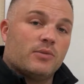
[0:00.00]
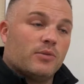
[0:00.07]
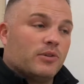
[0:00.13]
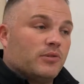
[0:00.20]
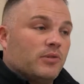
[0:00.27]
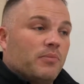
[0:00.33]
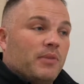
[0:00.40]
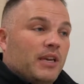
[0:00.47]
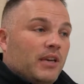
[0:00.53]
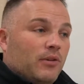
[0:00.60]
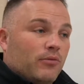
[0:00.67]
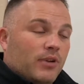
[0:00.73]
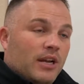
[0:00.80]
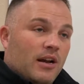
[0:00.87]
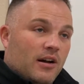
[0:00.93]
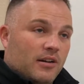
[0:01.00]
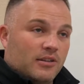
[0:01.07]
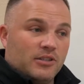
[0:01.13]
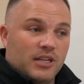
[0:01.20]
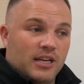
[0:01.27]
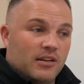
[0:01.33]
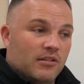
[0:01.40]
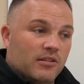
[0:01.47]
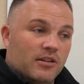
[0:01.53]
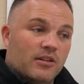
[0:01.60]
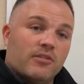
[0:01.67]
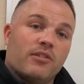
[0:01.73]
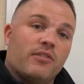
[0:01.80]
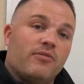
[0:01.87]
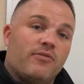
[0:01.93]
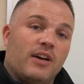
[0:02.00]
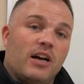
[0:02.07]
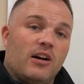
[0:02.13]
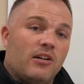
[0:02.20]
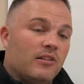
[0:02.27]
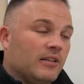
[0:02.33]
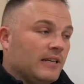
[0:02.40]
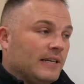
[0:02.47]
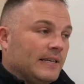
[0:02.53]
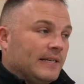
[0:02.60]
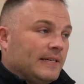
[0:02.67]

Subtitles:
which would be rehung chandelier that fell,